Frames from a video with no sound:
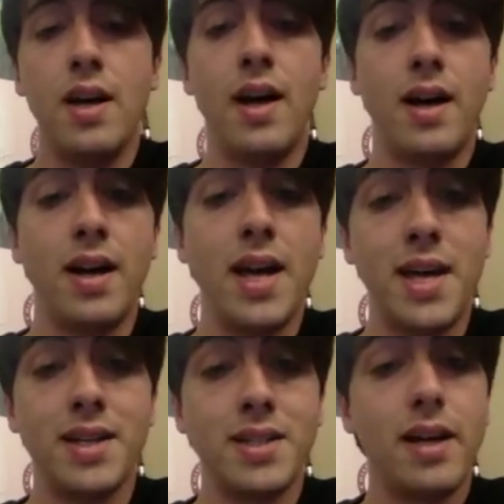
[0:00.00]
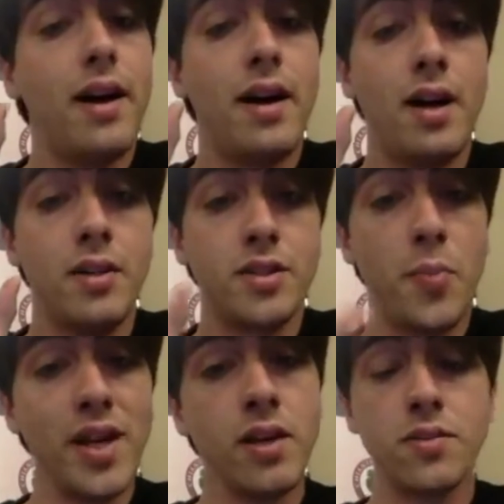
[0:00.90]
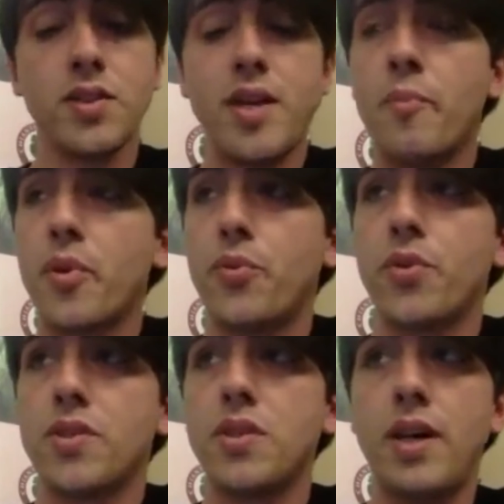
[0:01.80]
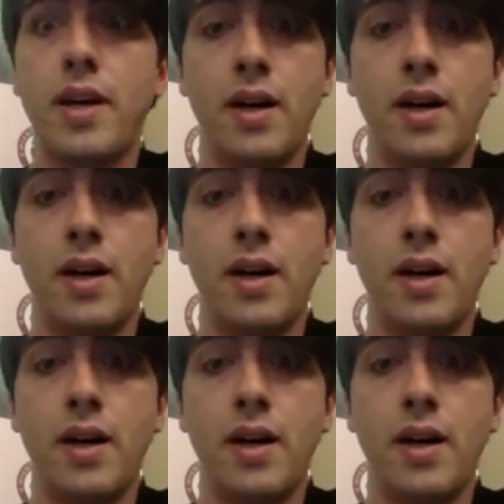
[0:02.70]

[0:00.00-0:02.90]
And depending on the temperatures,